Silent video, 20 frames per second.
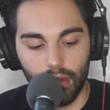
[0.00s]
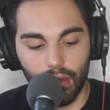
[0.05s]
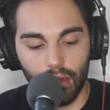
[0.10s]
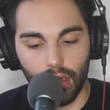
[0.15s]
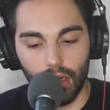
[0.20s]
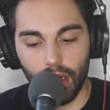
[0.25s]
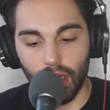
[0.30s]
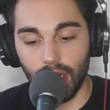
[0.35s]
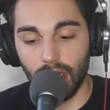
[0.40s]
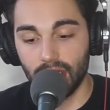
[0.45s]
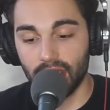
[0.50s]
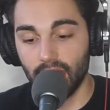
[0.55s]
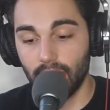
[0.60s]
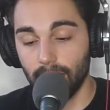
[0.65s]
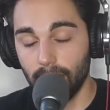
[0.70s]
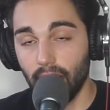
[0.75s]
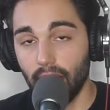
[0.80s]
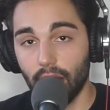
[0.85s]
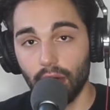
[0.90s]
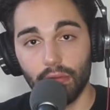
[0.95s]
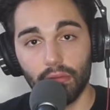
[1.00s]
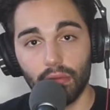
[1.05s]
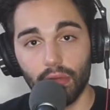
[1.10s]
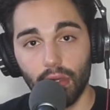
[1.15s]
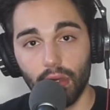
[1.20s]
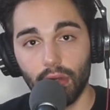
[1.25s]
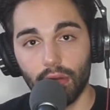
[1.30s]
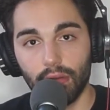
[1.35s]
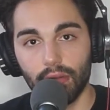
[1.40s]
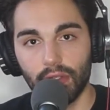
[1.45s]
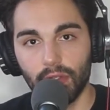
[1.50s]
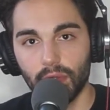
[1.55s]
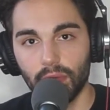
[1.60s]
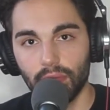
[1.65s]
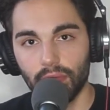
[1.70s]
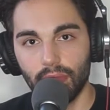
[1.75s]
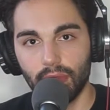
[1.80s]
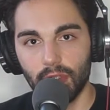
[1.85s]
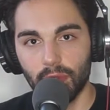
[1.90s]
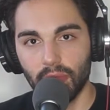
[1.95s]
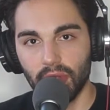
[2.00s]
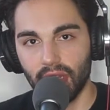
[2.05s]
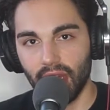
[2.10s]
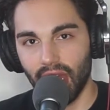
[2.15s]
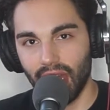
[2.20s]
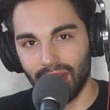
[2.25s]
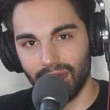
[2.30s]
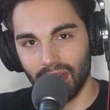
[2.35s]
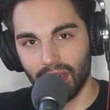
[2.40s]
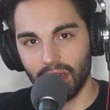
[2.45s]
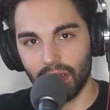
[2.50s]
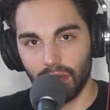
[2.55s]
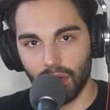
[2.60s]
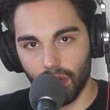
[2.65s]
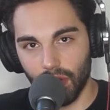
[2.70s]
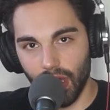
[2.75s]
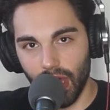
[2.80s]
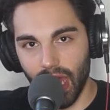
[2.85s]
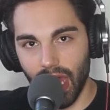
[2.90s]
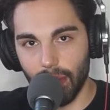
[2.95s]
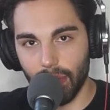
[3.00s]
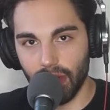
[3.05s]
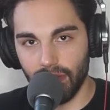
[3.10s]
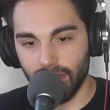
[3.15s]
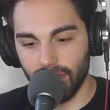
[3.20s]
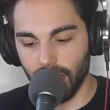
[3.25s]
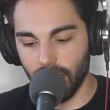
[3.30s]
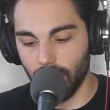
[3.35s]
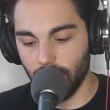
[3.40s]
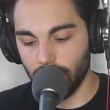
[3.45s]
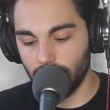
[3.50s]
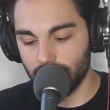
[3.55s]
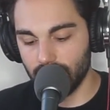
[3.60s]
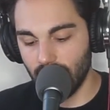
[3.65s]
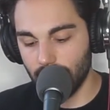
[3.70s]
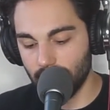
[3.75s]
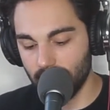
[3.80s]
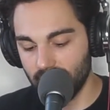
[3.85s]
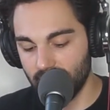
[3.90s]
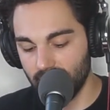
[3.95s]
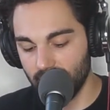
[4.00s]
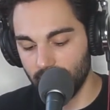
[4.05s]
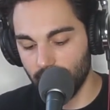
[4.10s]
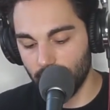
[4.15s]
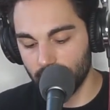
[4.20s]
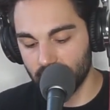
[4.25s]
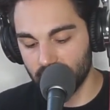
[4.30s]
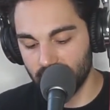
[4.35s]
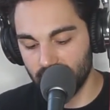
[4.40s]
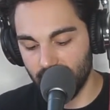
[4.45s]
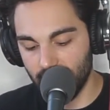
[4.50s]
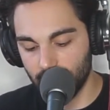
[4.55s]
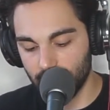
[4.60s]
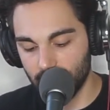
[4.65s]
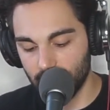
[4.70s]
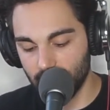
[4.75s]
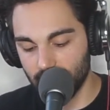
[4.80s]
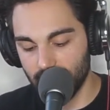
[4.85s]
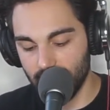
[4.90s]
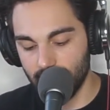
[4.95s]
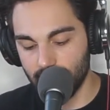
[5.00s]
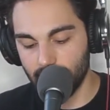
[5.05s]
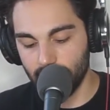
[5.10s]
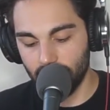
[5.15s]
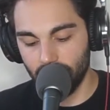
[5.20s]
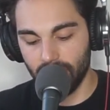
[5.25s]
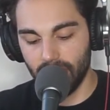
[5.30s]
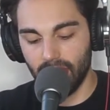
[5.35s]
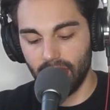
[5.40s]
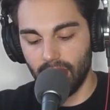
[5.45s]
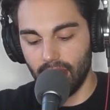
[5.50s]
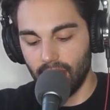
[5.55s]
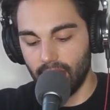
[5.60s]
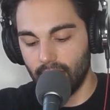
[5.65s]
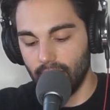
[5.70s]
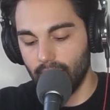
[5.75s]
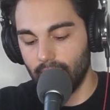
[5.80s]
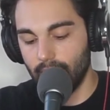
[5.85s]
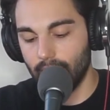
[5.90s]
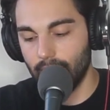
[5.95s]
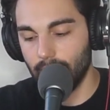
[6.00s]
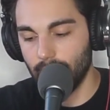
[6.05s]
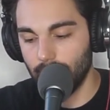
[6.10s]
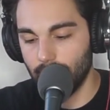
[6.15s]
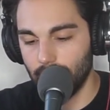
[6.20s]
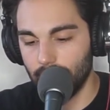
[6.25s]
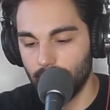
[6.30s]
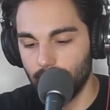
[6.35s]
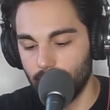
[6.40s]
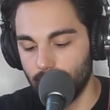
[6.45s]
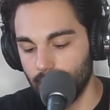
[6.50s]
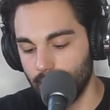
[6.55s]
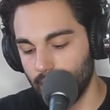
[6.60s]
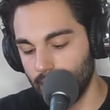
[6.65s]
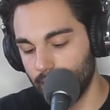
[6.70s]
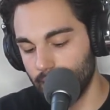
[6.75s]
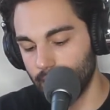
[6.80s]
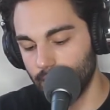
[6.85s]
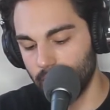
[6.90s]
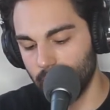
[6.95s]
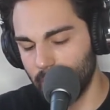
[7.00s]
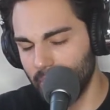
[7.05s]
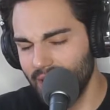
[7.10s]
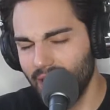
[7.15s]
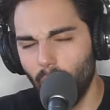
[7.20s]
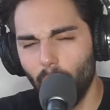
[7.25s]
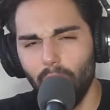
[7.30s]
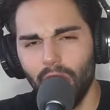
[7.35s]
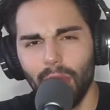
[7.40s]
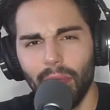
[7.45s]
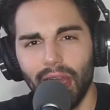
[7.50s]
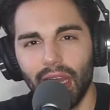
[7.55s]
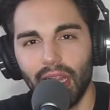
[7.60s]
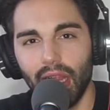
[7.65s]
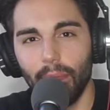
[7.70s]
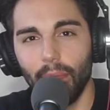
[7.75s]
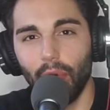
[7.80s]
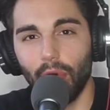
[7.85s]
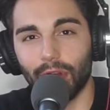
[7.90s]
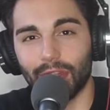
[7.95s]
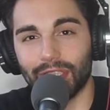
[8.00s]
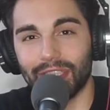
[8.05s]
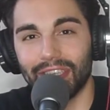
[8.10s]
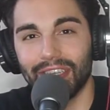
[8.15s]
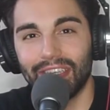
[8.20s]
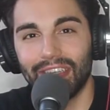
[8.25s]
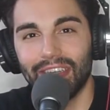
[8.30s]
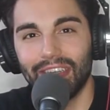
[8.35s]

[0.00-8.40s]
And it's getting better. It's been a kind of a ebb and flow type of thing, ups and downs with that. But yeah, where are my clipboards?